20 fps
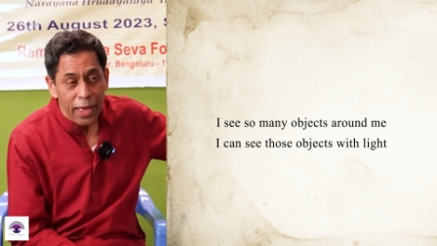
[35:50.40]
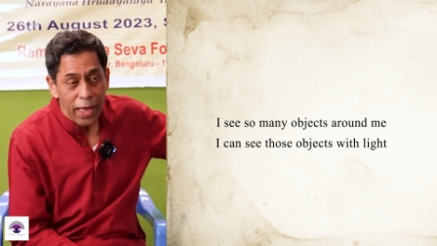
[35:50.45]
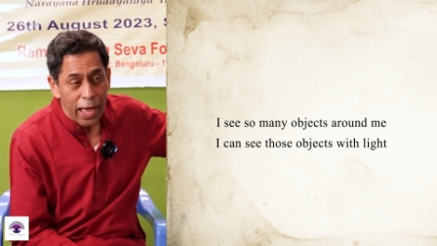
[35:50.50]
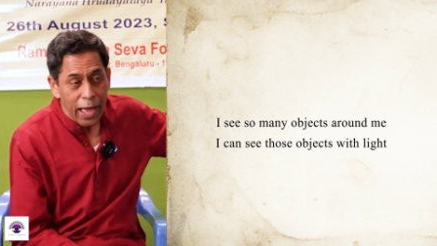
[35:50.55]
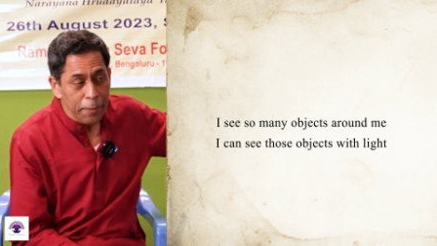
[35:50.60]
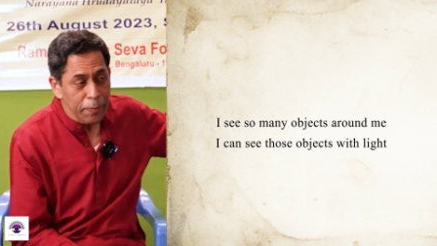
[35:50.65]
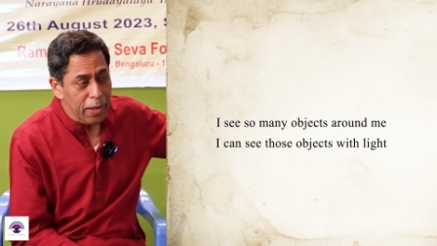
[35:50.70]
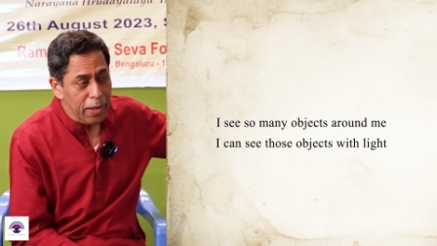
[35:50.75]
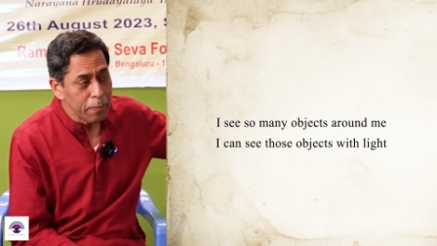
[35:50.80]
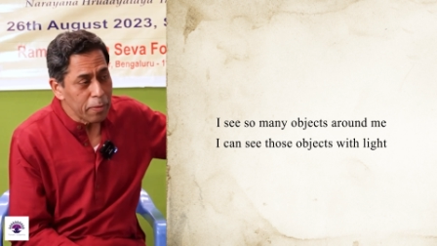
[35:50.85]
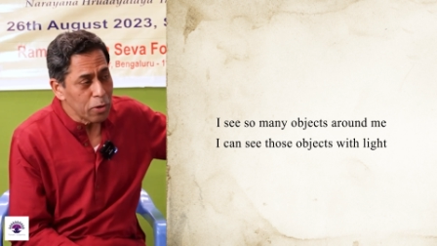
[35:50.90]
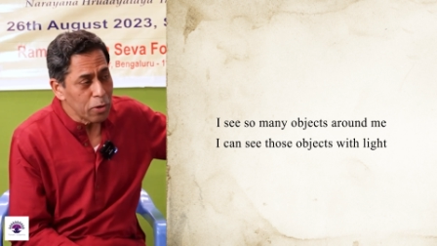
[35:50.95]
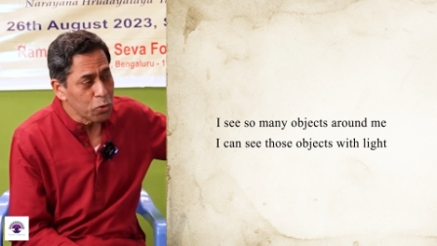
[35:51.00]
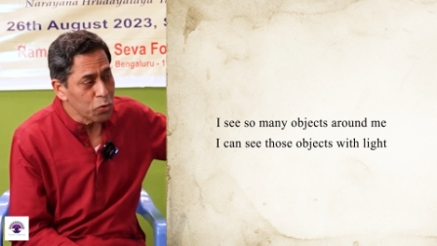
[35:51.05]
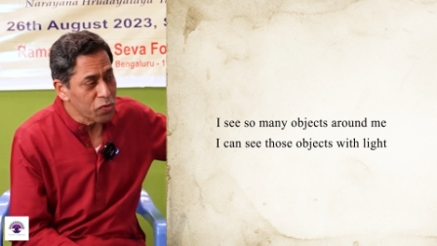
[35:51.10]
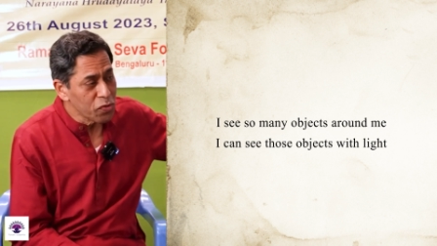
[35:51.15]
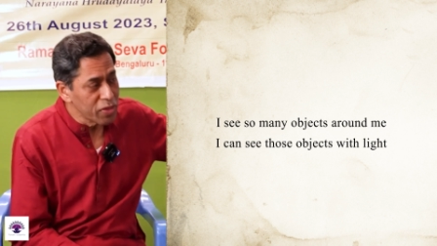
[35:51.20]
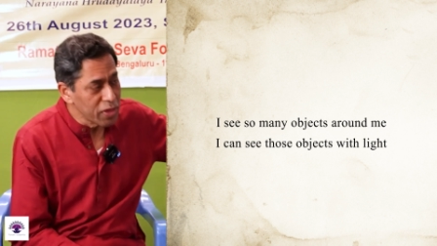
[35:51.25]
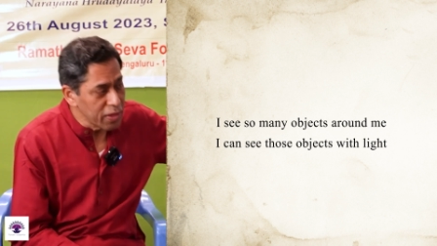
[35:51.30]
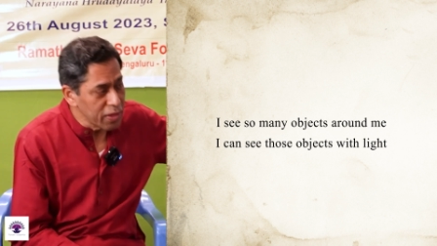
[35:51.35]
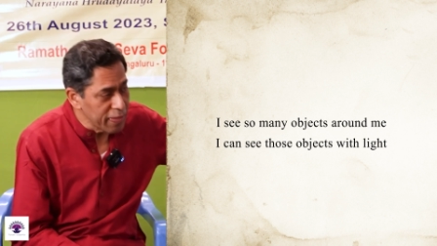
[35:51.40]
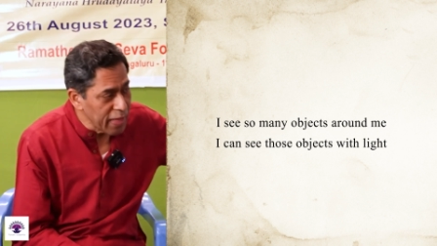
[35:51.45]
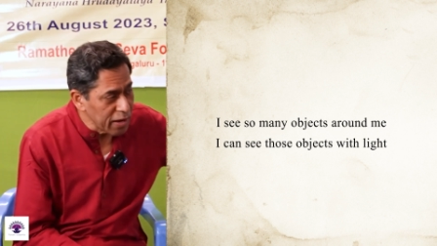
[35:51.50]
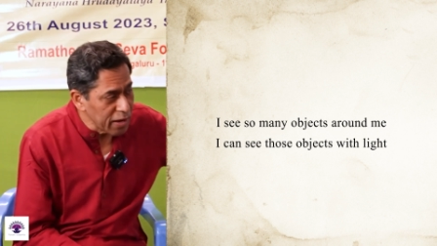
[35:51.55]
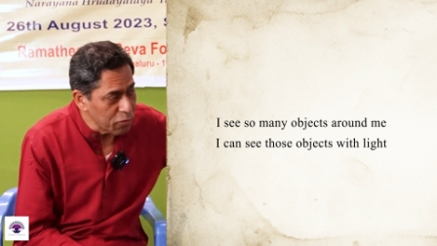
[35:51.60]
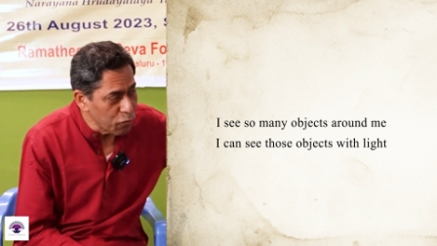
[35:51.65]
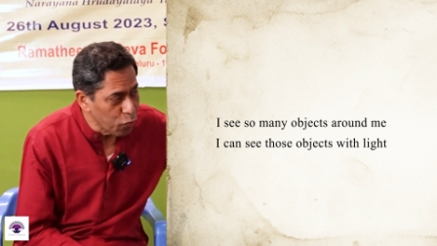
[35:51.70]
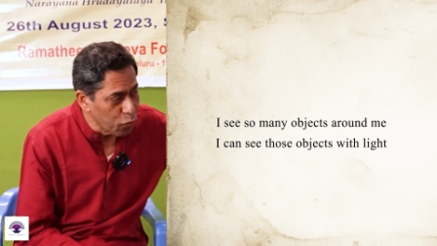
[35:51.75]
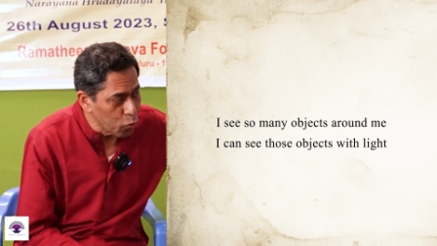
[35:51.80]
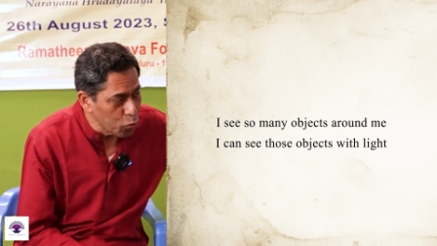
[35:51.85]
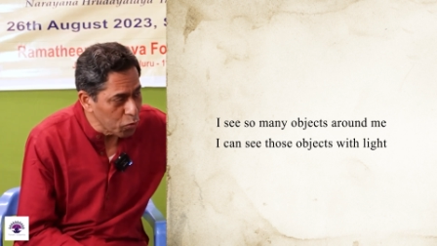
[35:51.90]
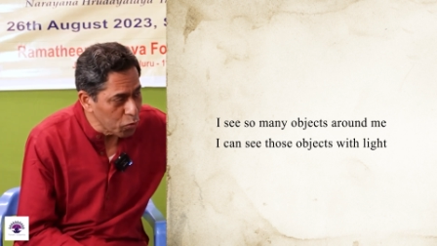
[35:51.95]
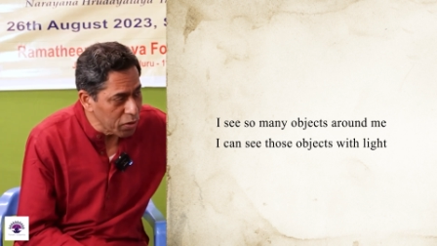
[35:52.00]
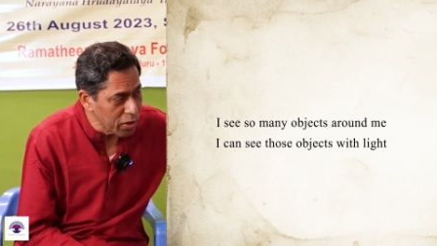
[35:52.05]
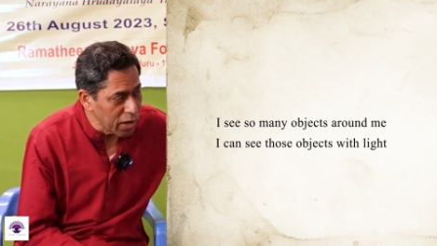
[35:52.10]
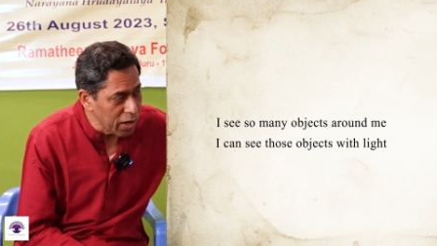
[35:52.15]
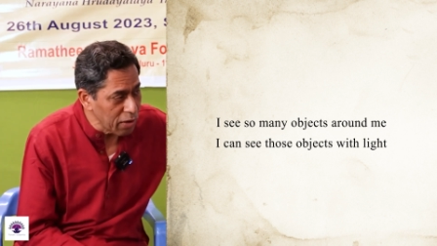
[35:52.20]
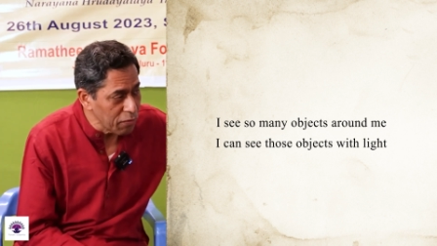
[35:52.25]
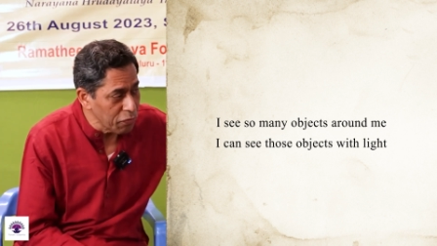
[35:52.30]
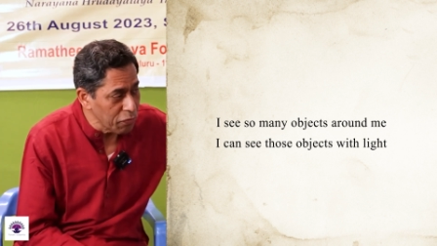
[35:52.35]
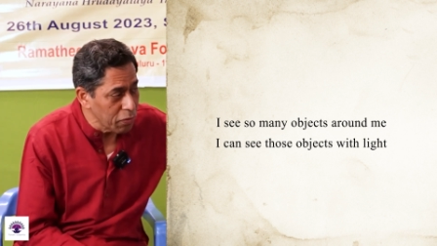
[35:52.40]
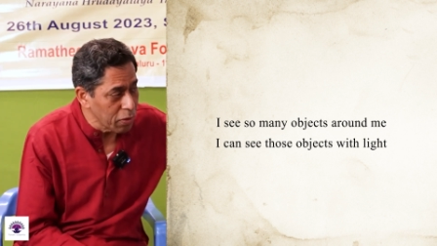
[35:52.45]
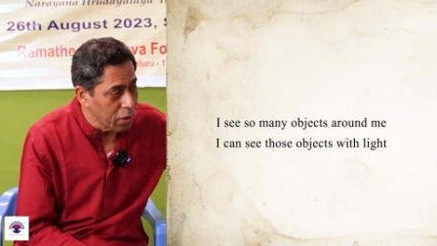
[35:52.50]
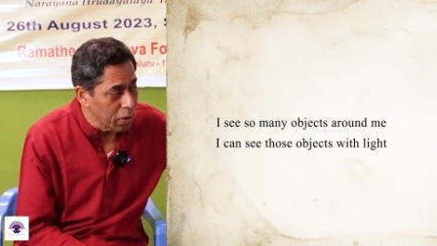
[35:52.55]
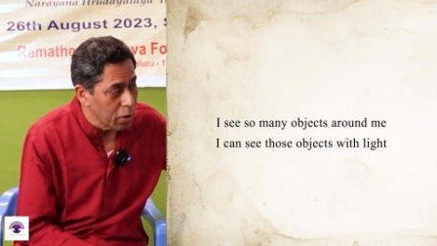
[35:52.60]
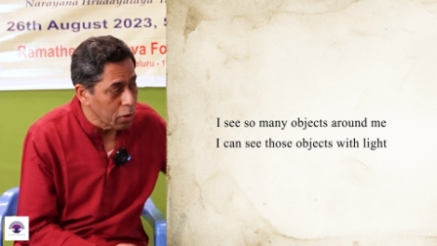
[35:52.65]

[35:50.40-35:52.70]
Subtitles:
I am able to see that photograph